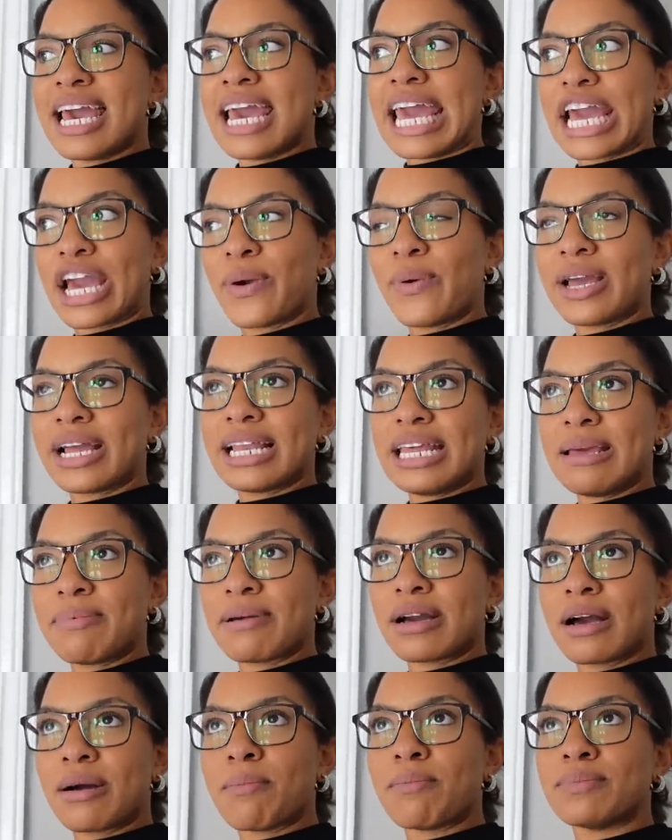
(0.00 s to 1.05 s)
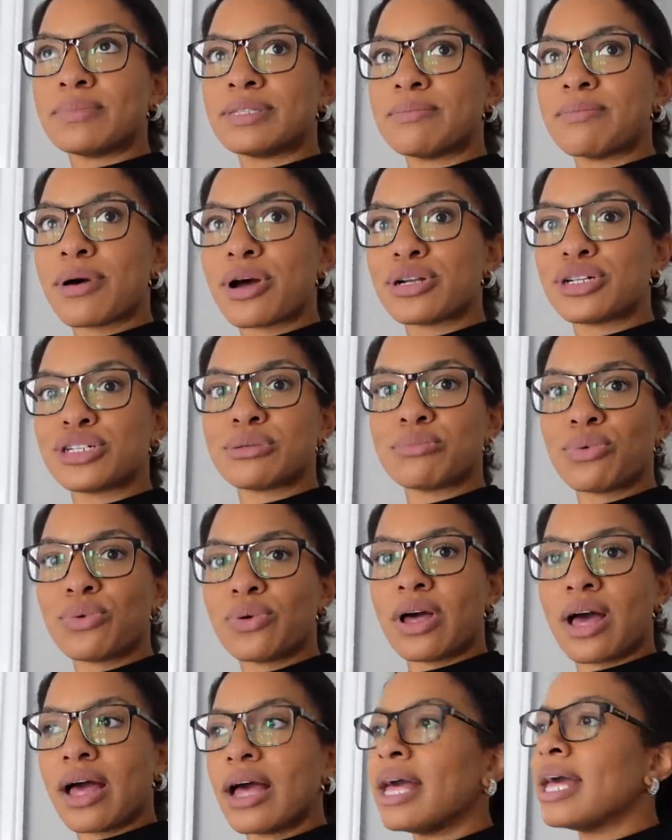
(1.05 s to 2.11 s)
it quickly becomes much
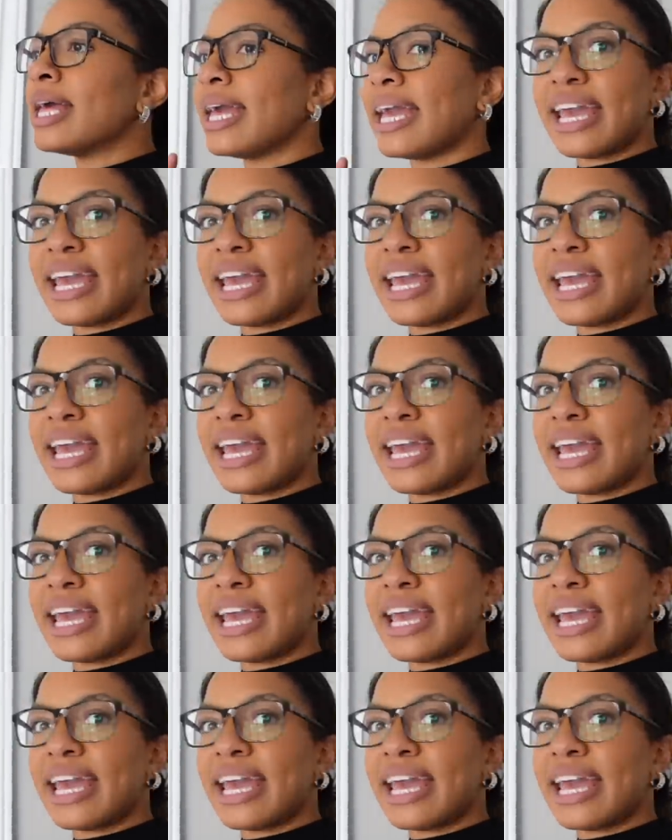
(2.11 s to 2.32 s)
smaller.